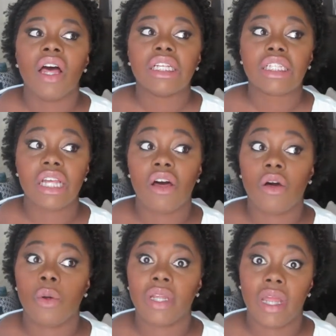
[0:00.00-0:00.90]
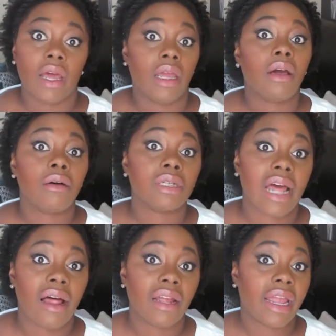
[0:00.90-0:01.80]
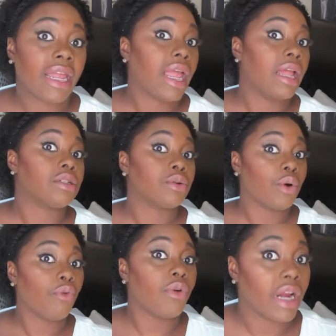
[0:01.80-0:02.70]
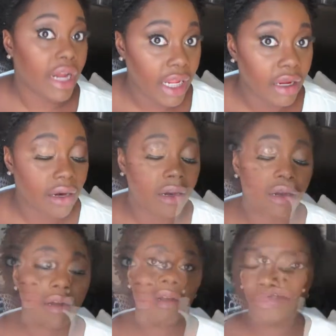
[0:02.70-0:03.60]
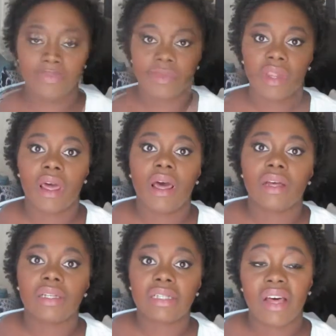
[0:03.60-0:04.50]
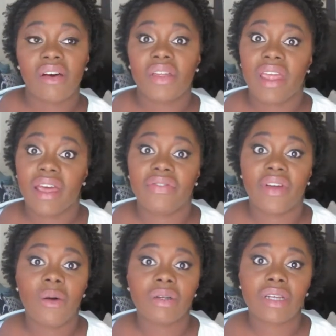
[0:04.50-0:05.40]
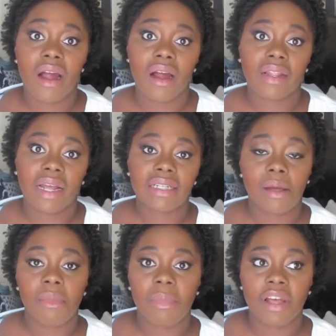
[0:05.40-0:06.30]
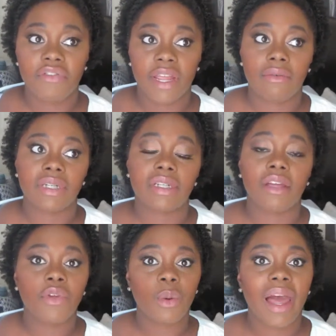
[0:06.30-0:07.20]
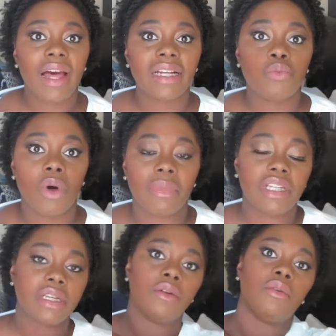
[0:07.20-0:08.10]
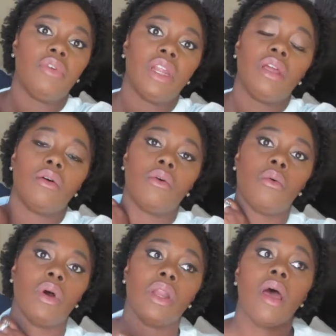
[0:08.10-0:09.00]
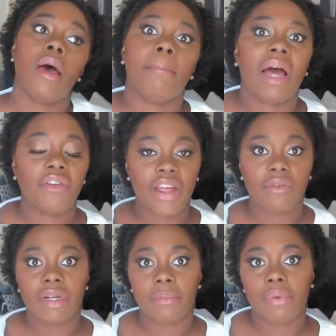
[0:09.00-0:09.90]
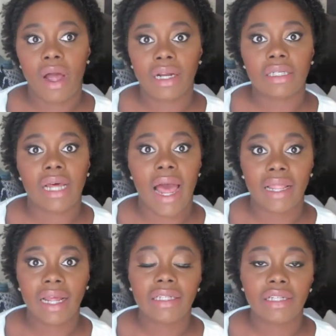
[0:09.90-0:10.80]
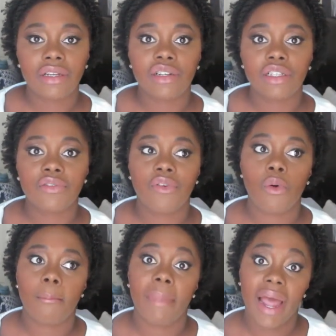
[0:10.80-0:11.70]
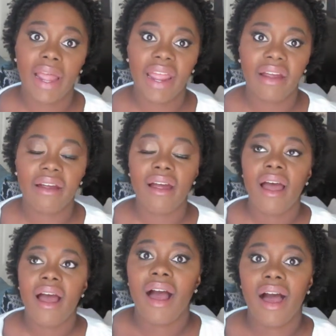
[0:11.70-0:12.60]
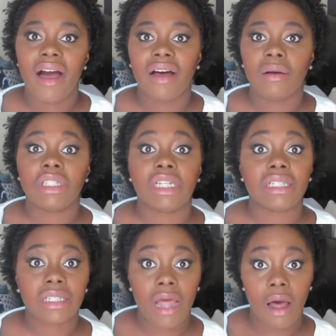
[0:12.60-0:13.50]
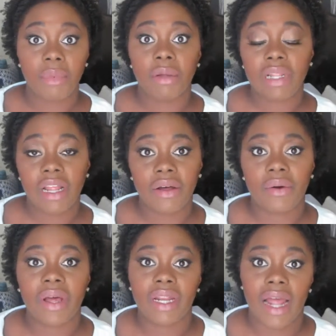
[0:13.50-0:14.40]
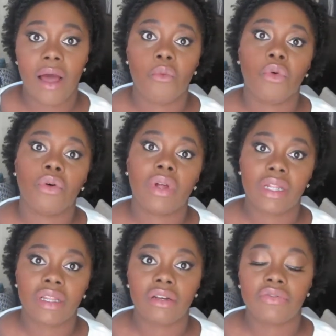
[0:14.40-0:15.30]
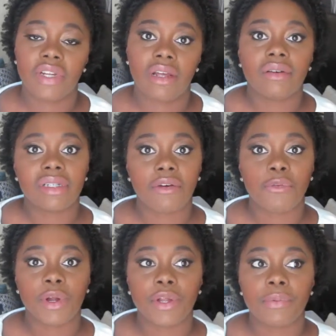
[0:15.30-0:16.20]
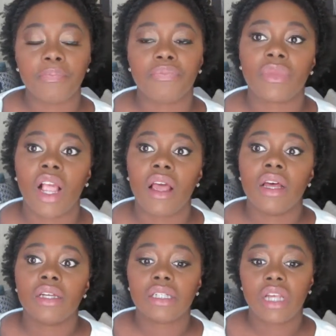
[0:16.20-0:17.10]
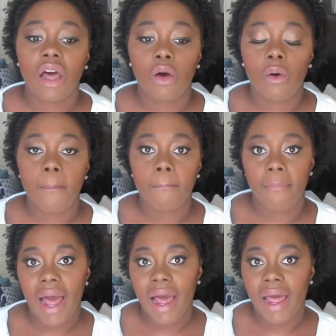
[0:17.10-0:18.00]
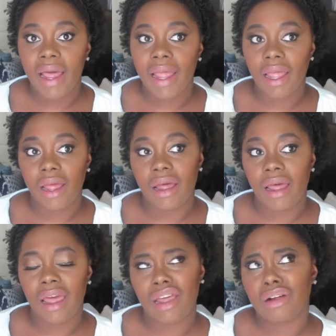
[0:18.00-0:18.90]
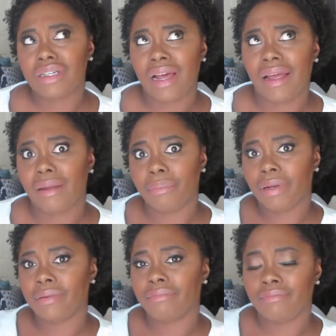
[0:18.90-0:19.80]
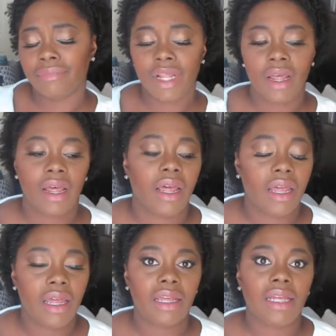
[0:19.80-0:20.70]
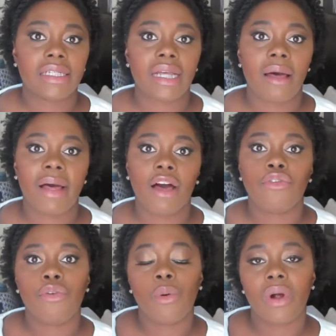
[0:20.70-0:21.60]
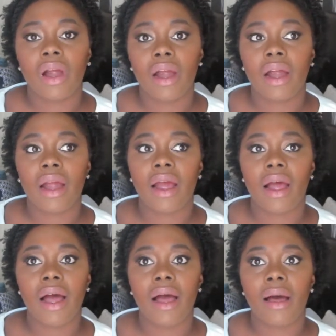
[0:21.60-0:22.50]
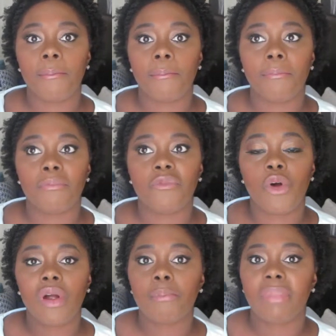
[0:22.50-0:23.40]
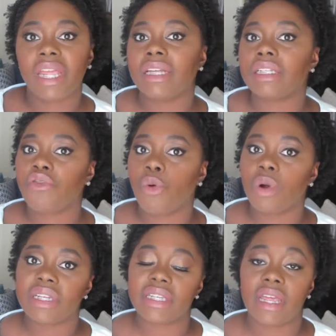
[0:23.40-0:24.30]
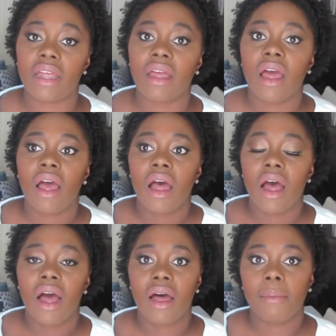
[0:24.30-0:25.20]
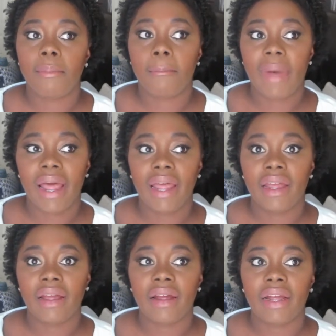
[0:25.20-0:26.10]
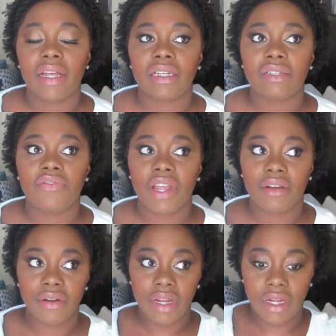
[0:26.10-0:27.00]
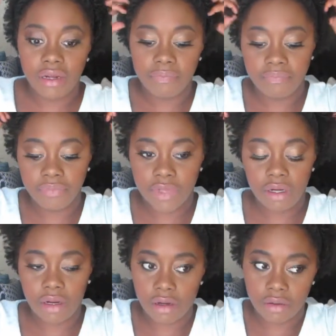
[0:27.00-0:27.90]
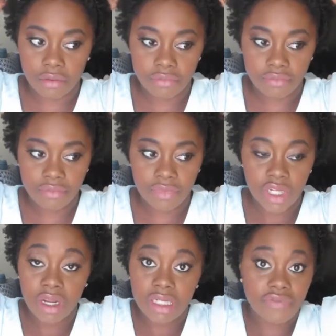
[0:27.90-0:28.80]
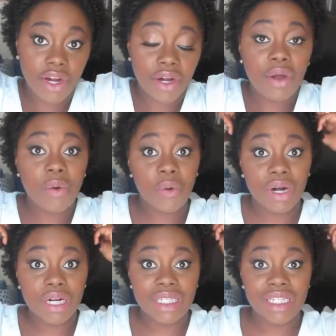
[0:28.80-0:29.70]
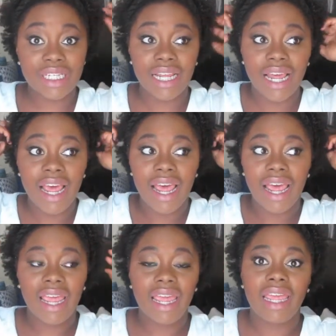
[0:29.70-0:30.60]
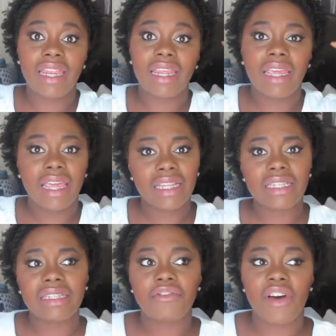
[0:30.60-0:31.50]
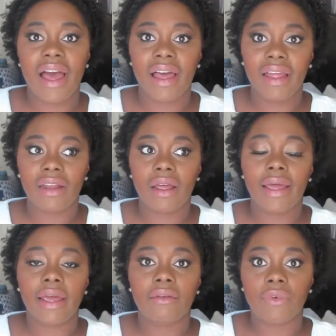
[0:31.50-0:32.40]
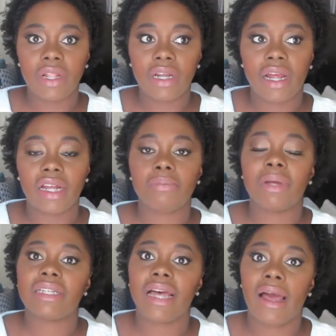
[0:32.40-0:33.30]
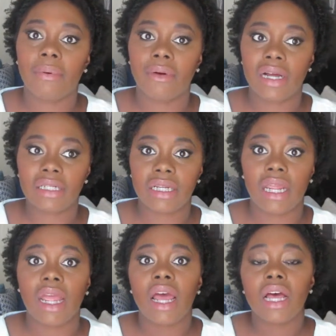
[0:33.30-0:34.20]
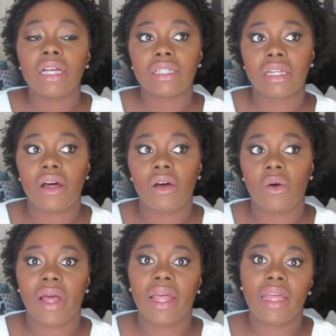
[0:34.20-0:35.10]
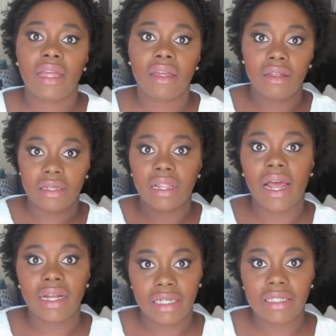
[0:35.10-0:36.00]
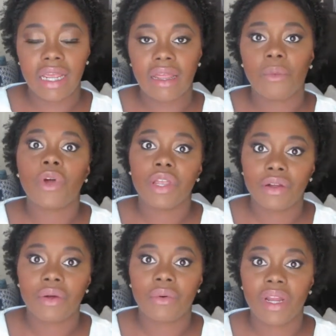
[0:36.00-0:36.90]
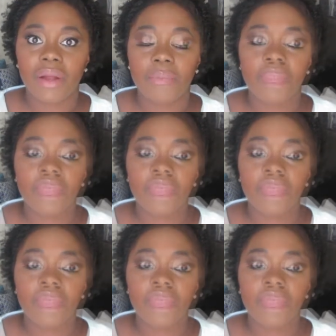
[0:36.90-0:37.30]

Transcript: So yeah, Eco Styler ain't canceled over here. So yeah, those are like some of my favorites. If you guys want me to do a video on my favorite products that I like to use for my hair, um just comment below and I will get those videos up for you. So my hair type is about four um four B to four C. Um my hair is very, you know, it's very coarse. It gets defined really nice, but it's high porosity, so it is a lot to tame when you're doing it.